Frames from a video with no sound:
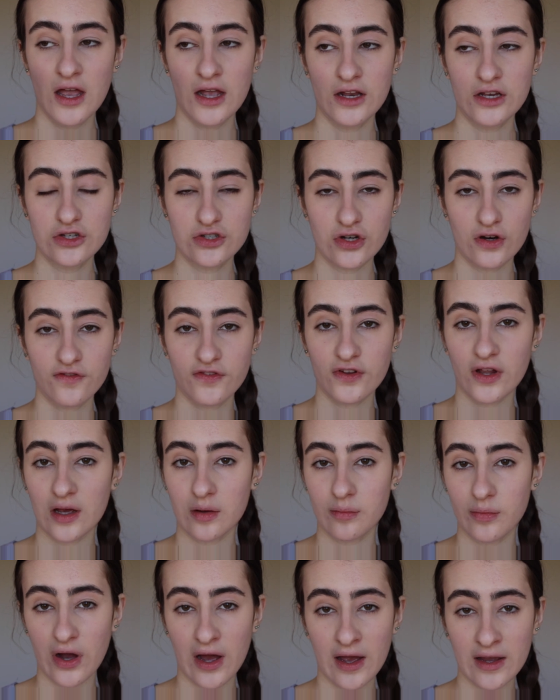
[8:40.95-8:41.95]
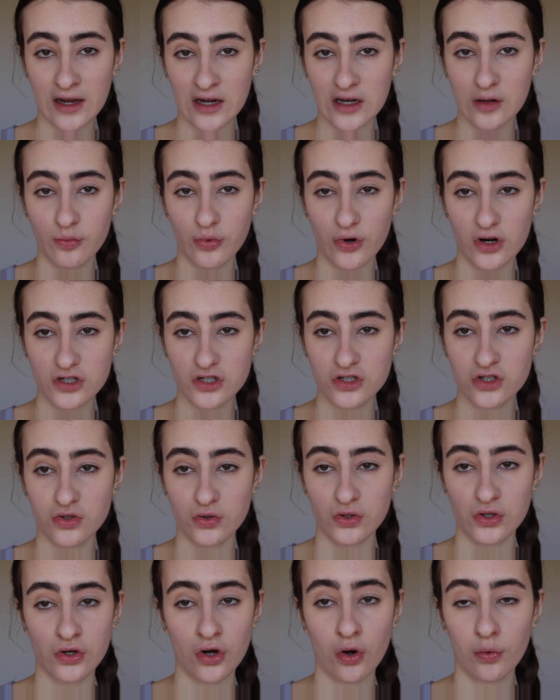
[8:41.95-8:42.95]
and you don't feel like buying any brushes
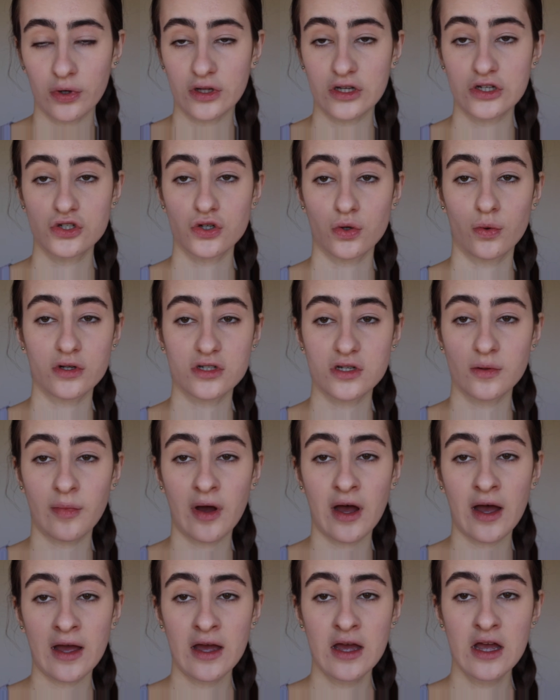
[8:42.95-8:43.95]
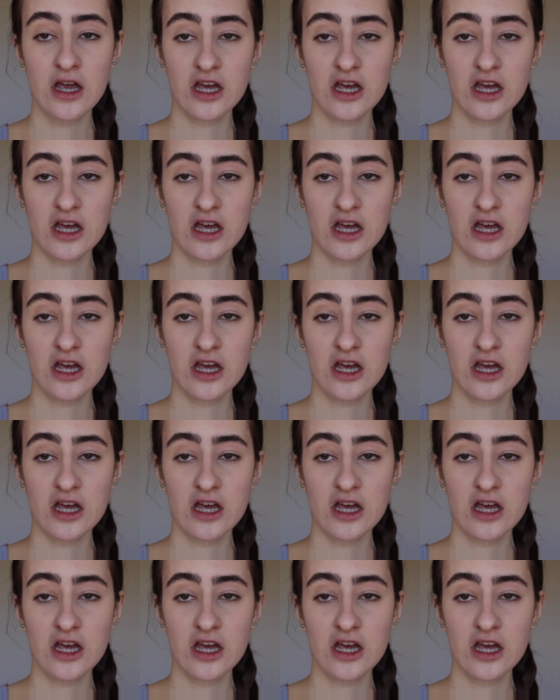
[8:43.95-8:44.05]
or you're not really sure what to buy,